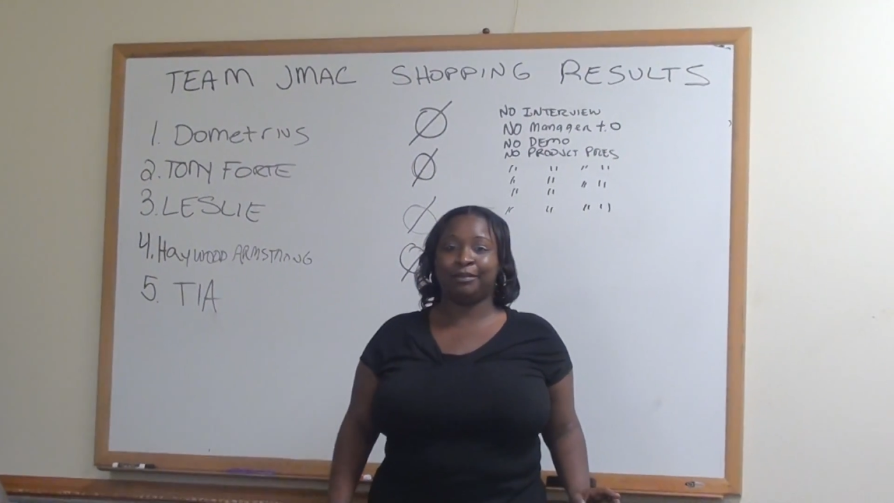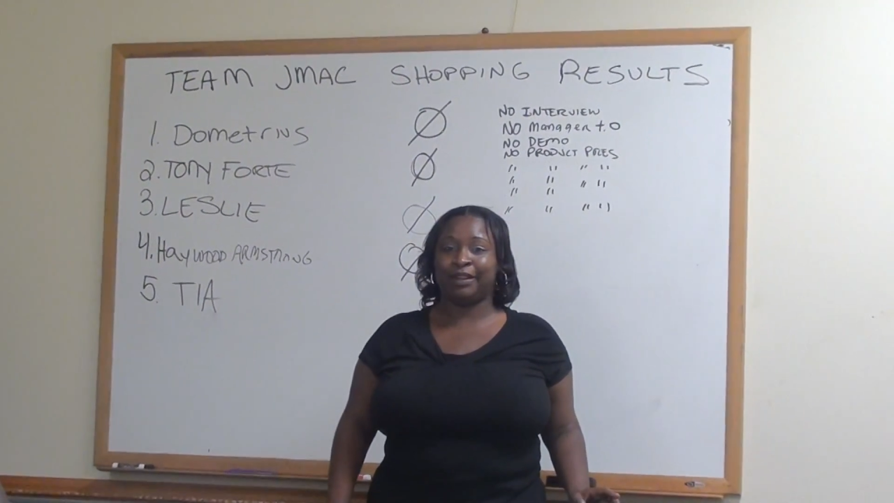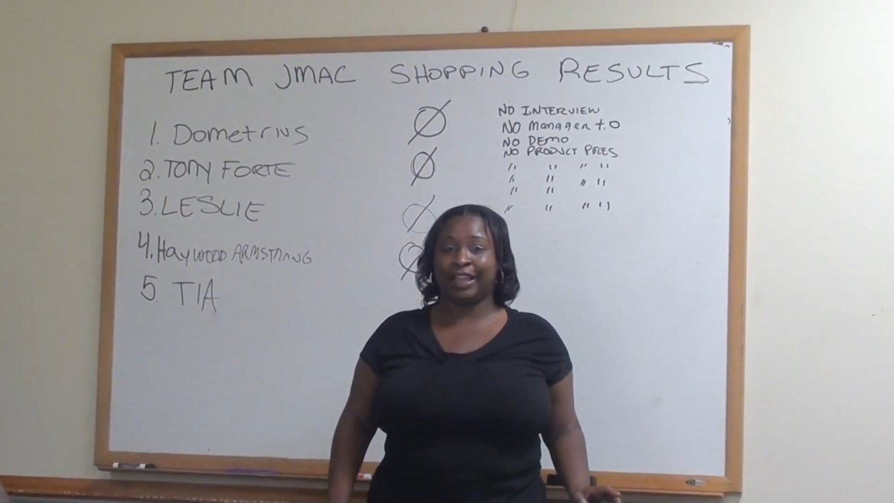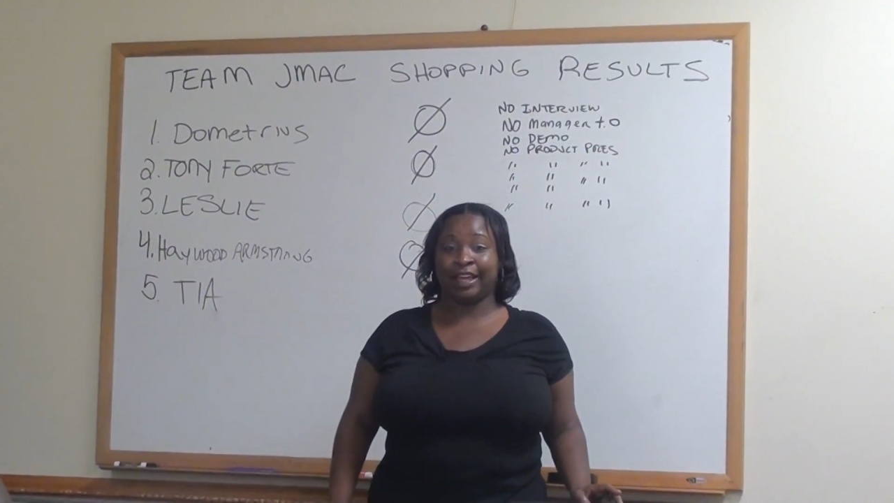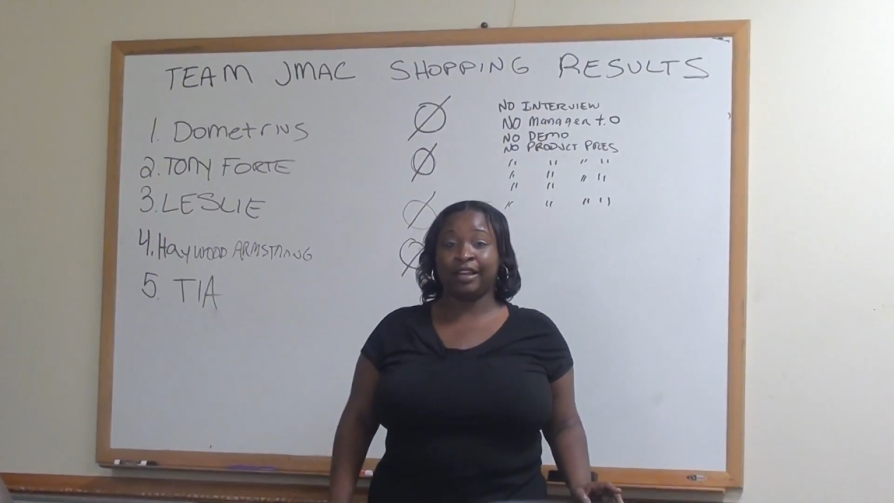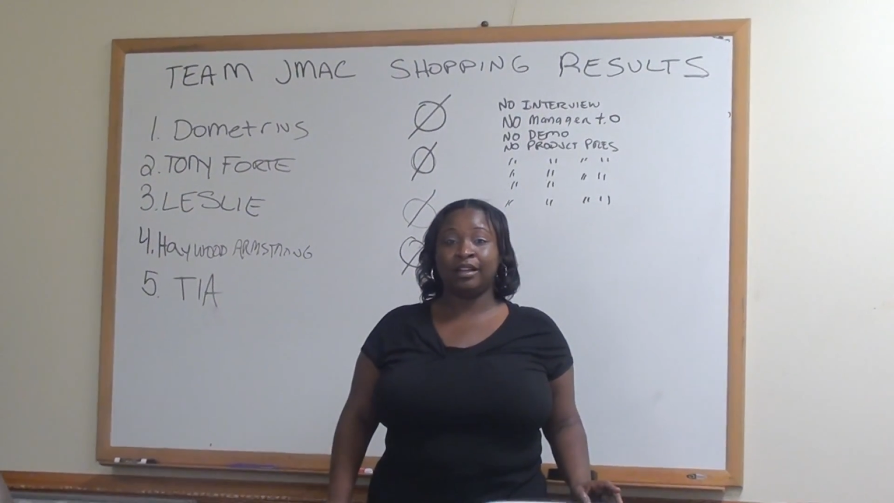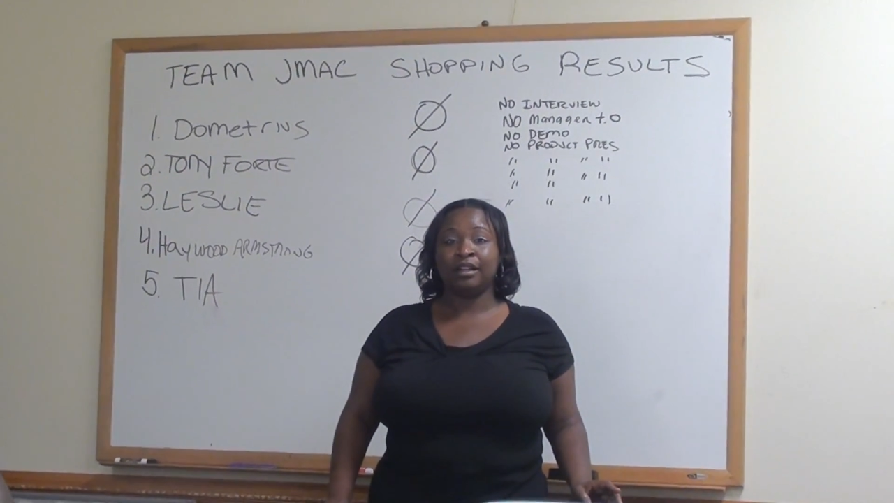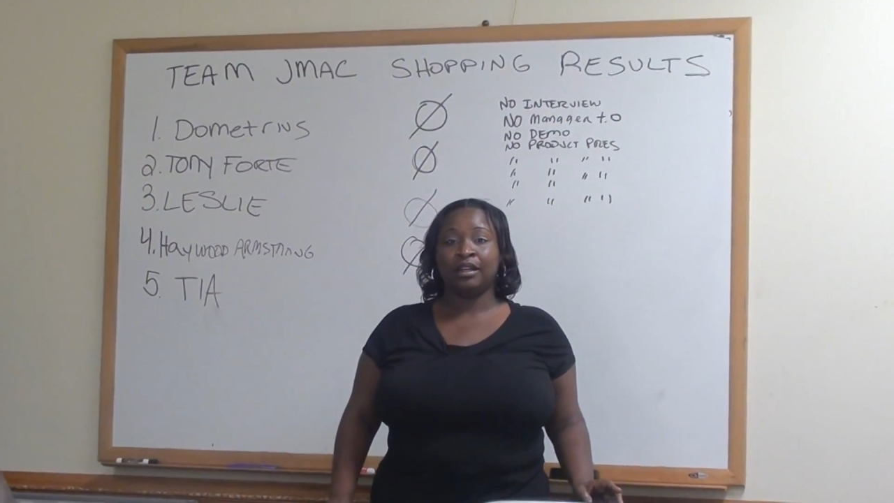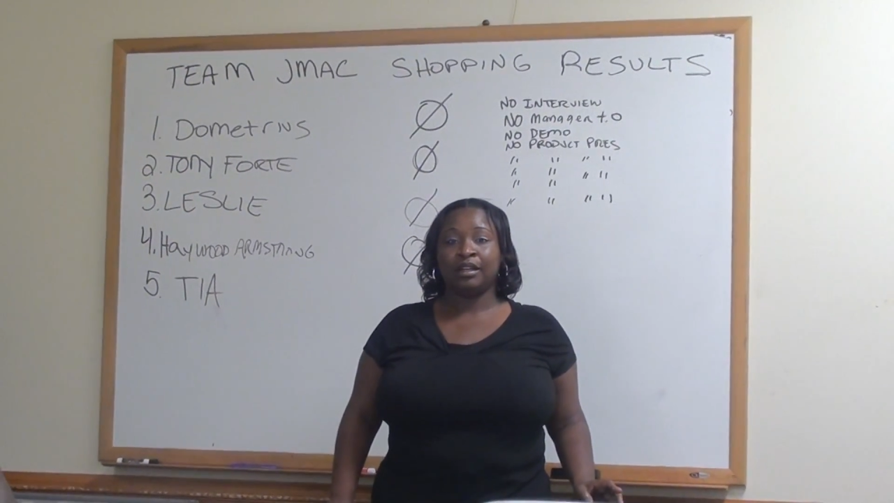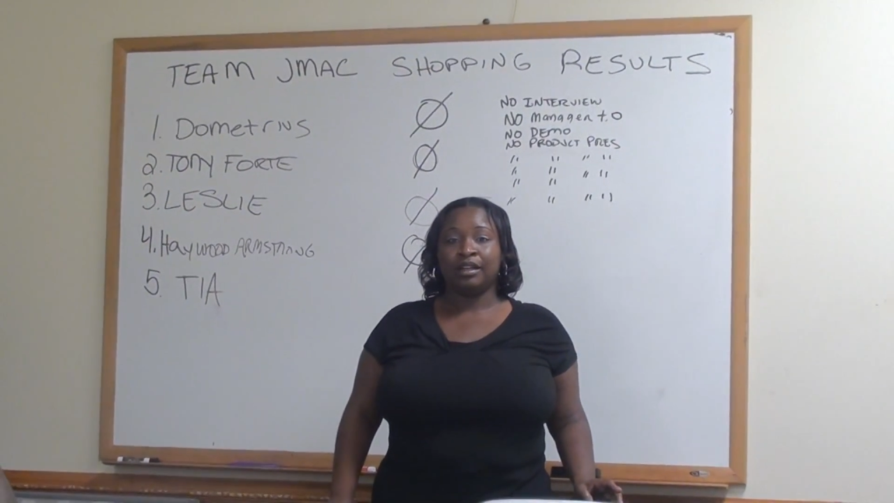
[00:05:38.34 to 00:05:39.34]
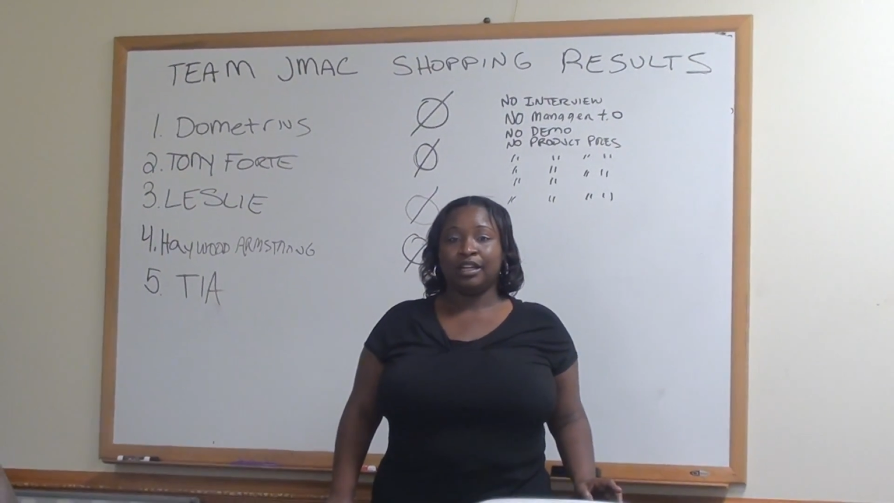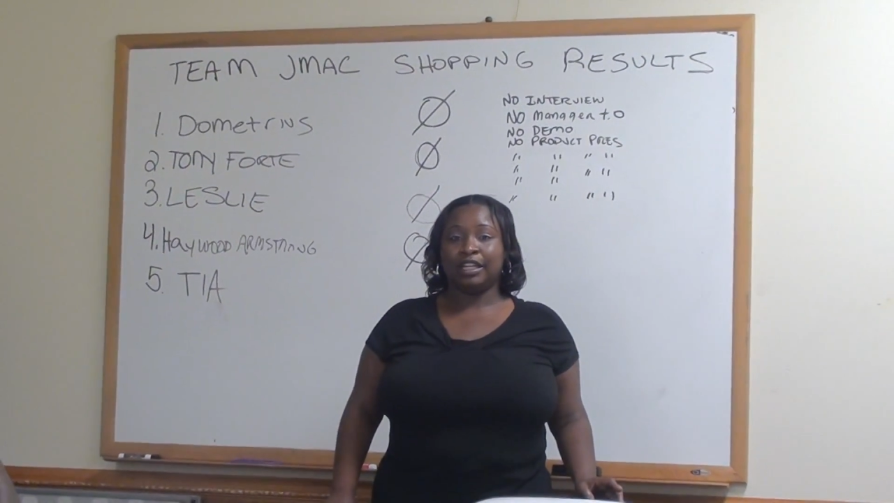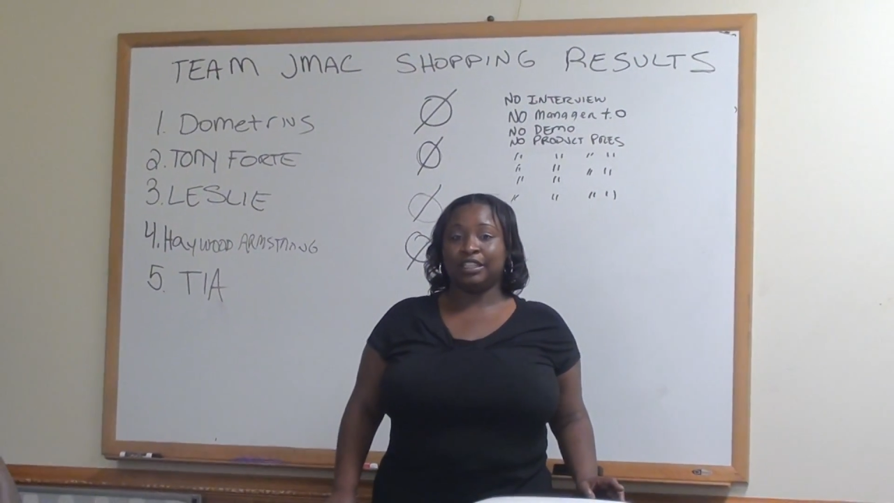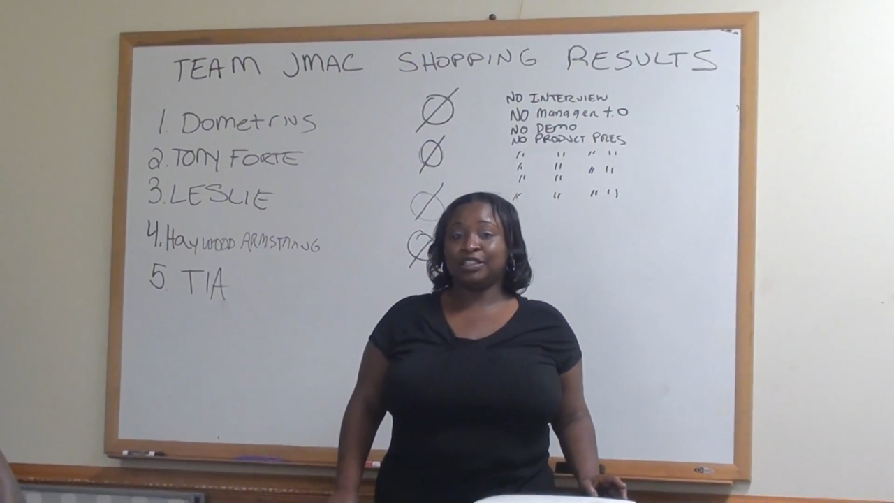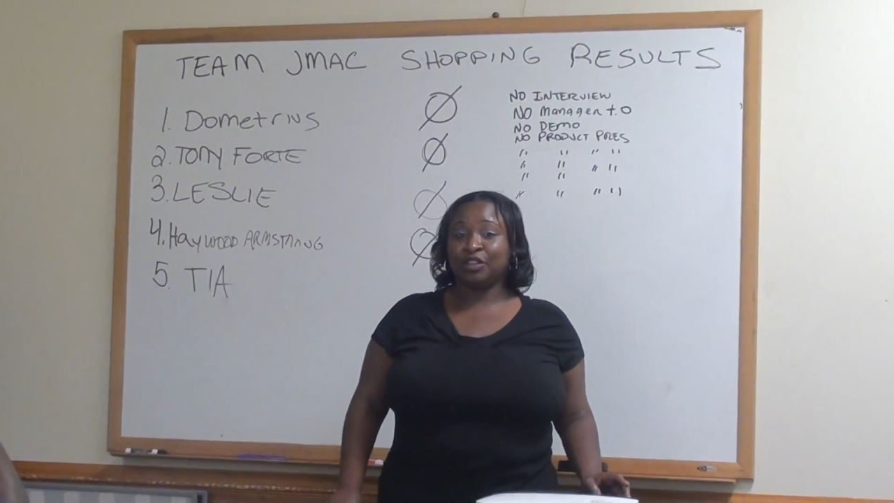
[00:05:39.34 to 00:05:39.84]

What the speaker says: gave me that, and just